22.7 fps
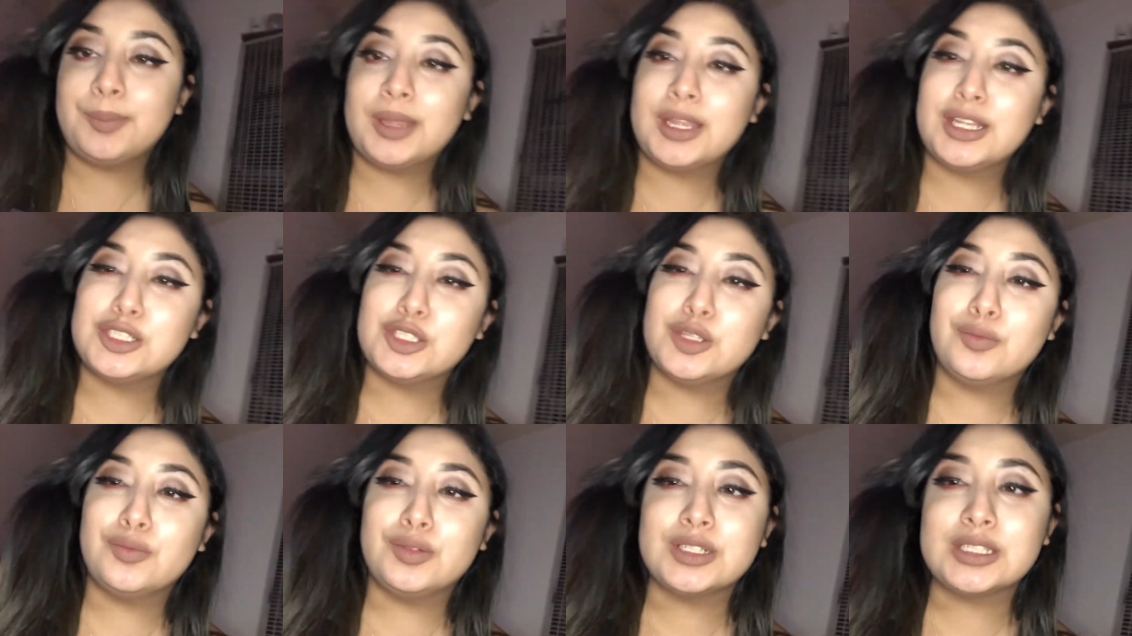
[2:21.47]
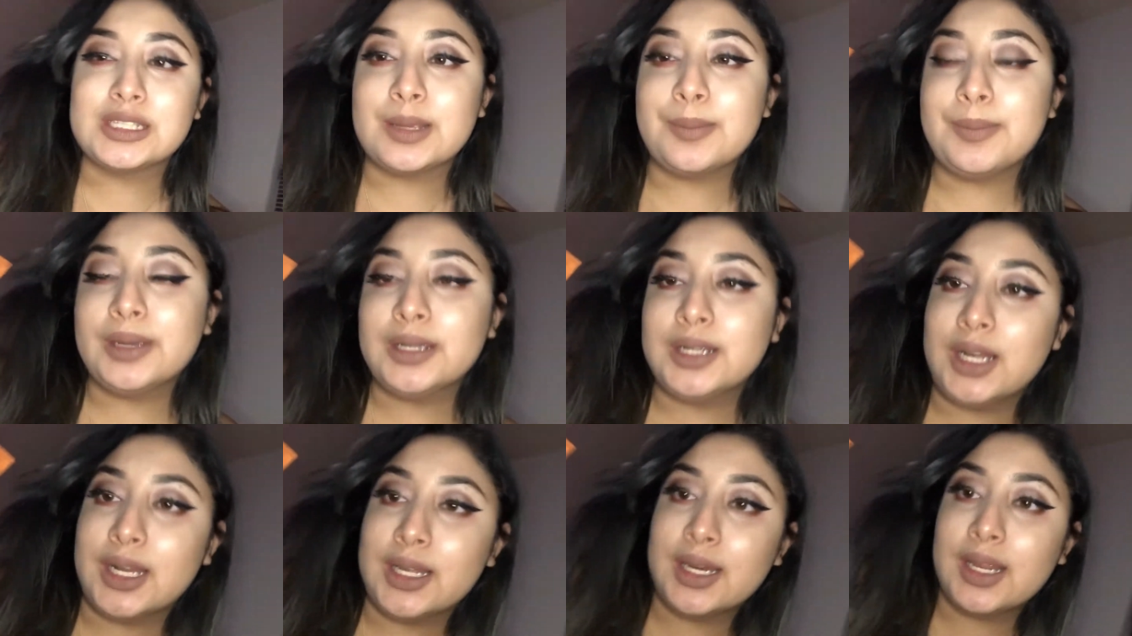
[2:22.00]
because the first time
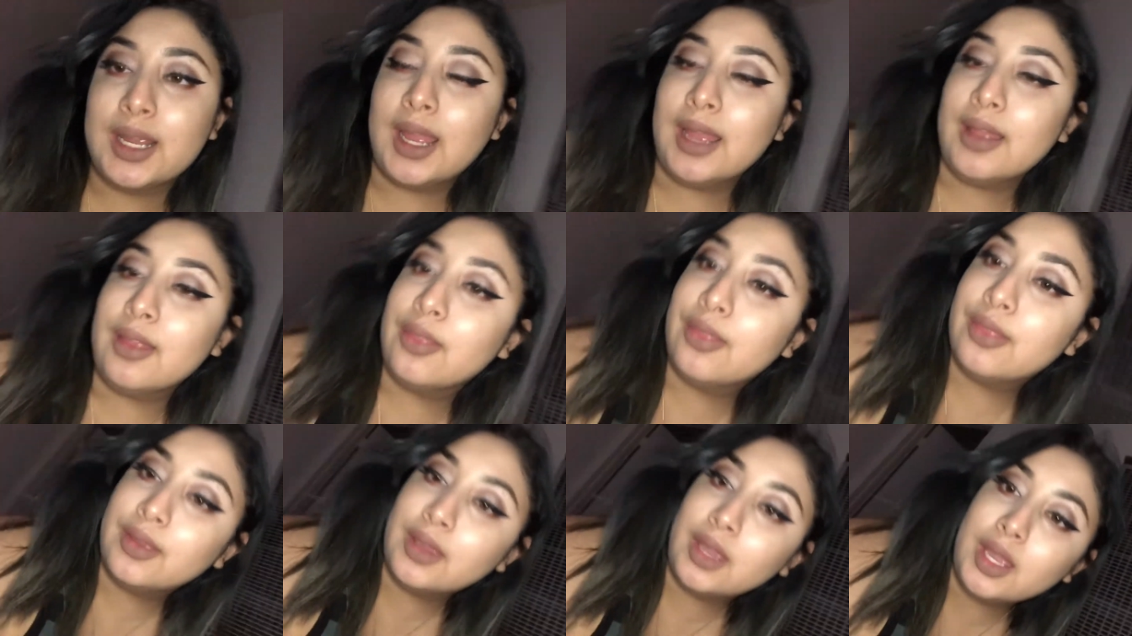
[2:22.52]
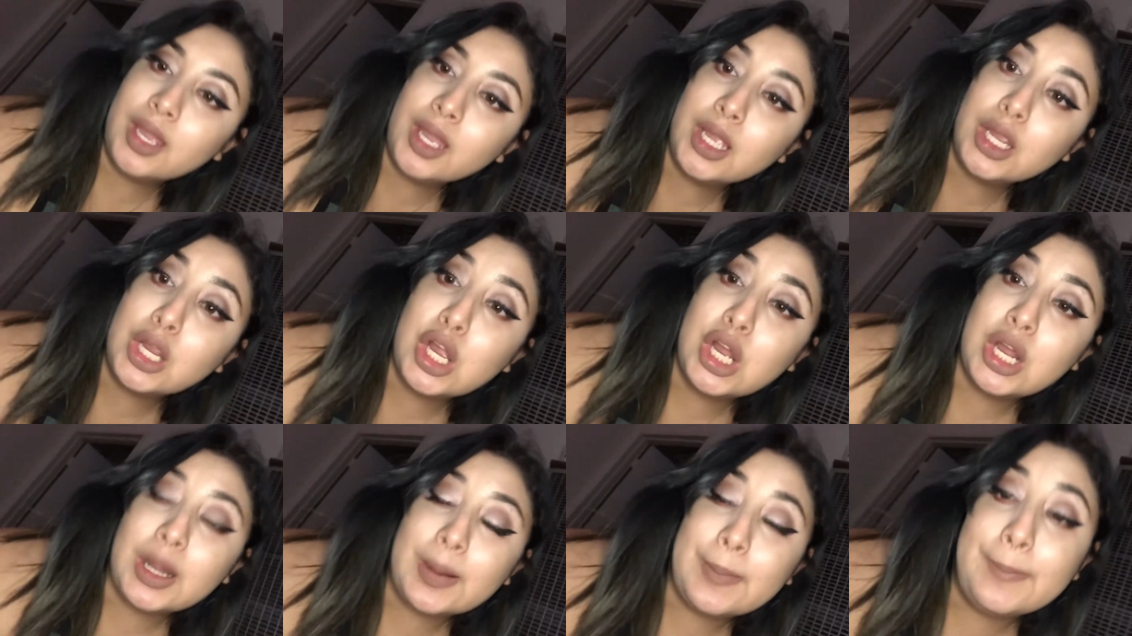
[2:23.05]
I got it, I think I
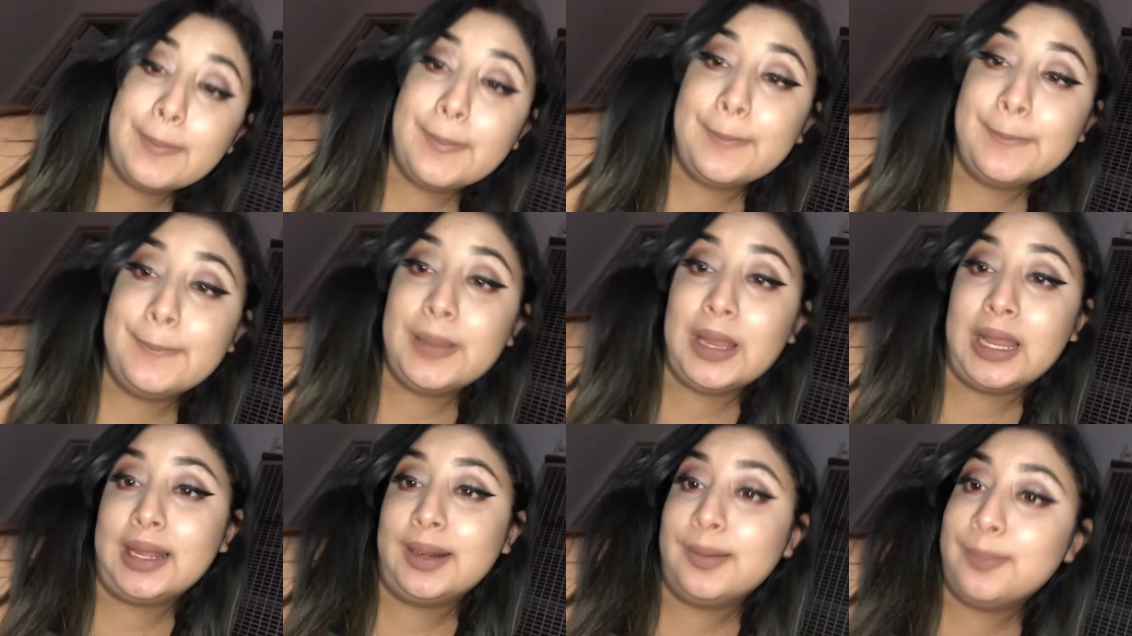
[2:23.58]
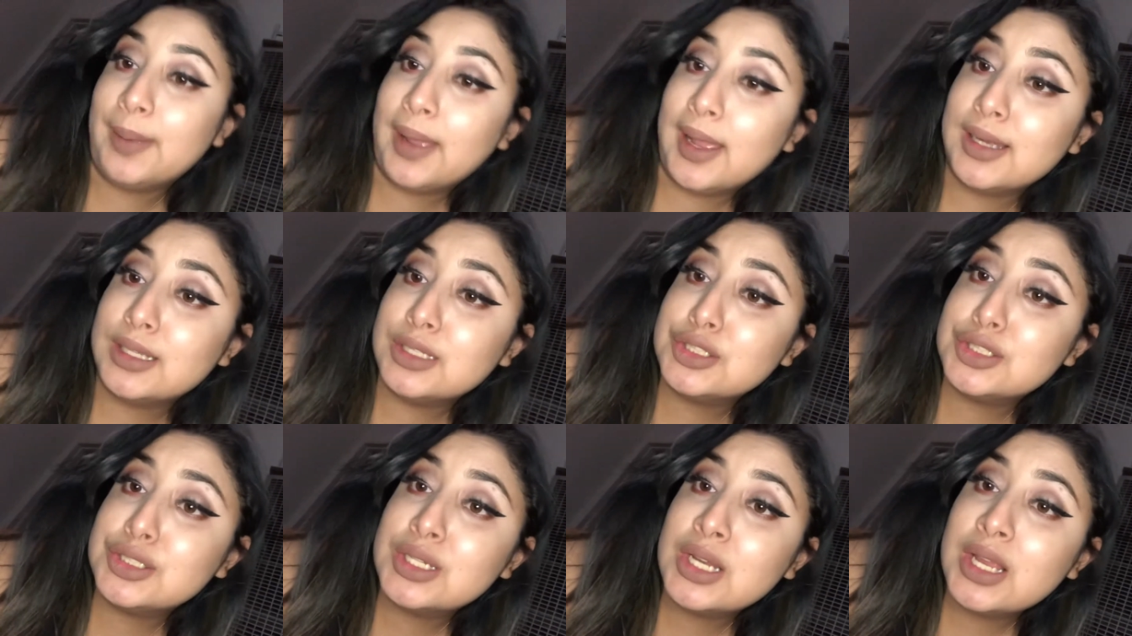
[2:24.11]
got a bad
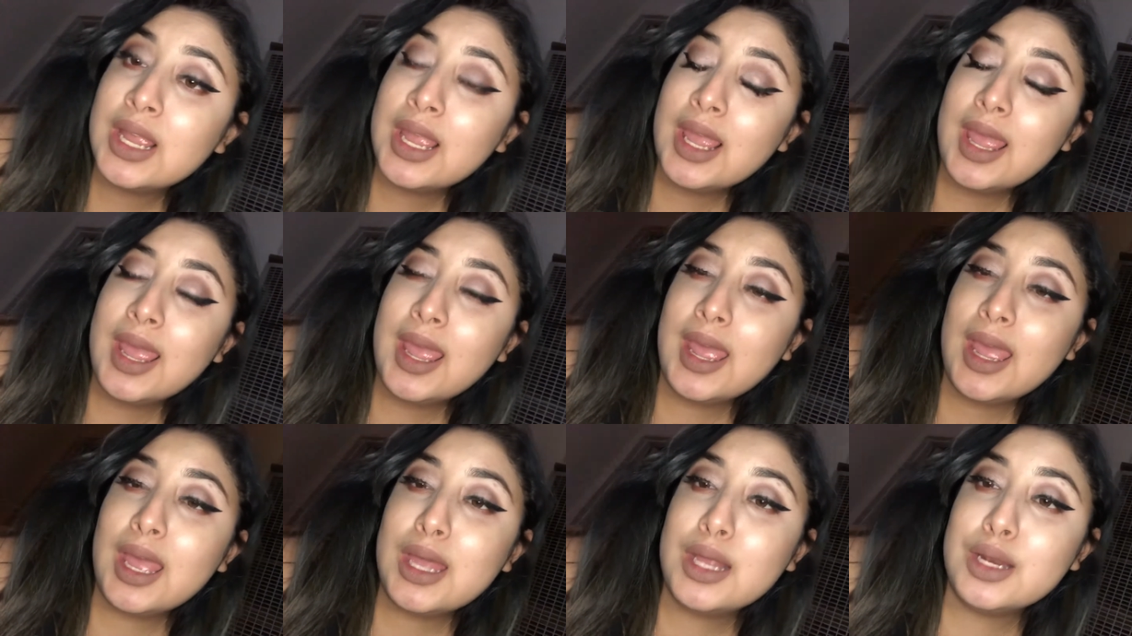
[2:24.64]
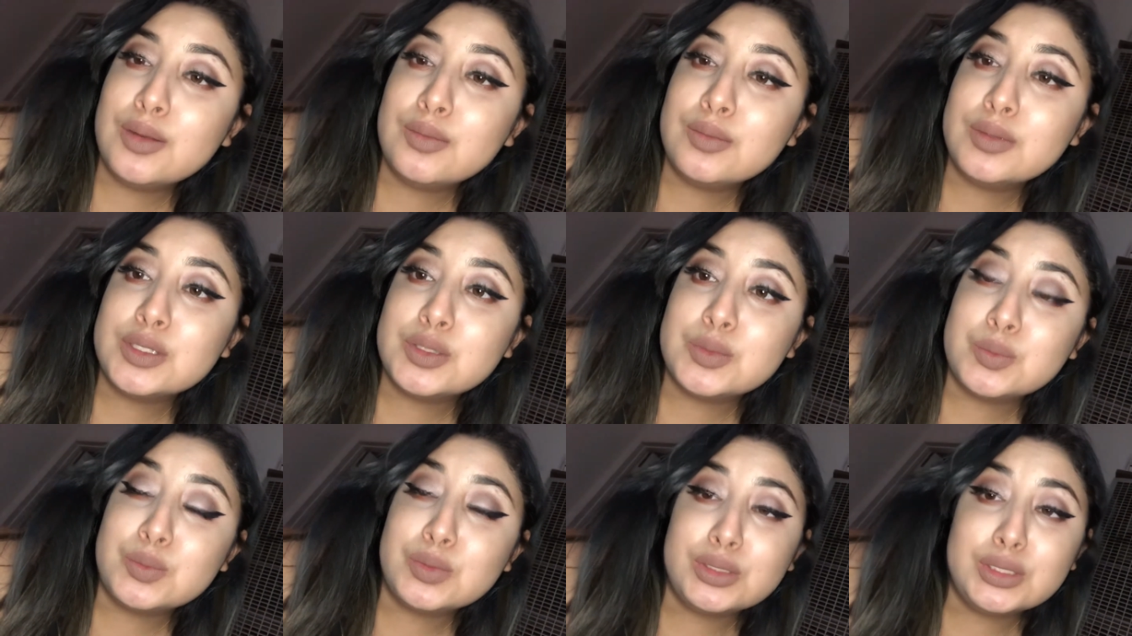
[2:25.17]
batch and it
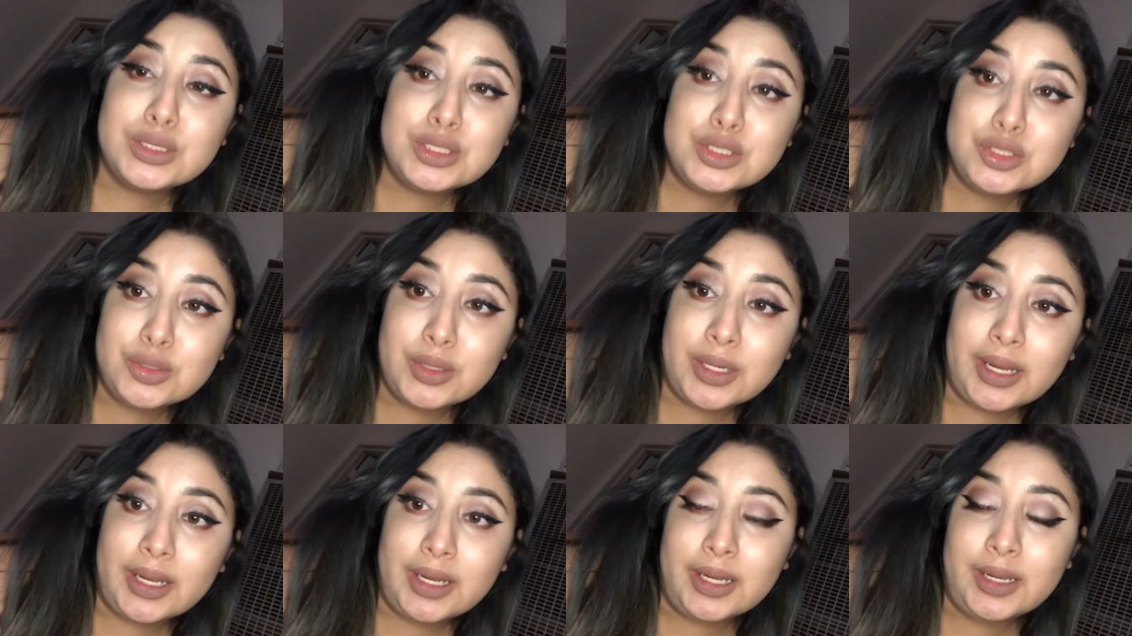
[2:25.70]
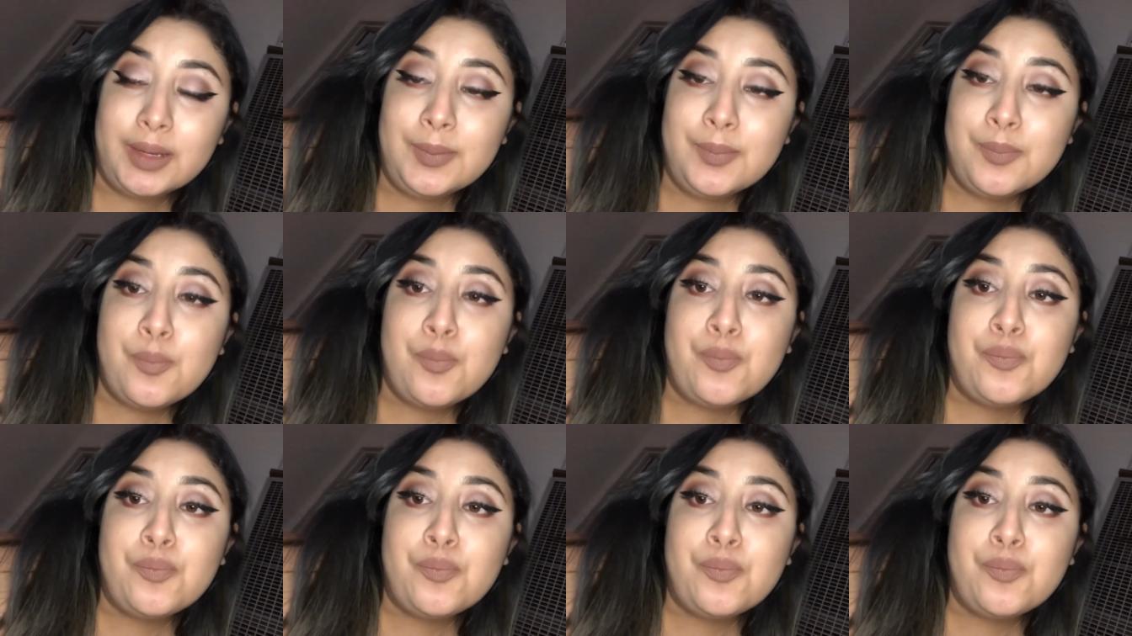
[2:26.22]
was really dry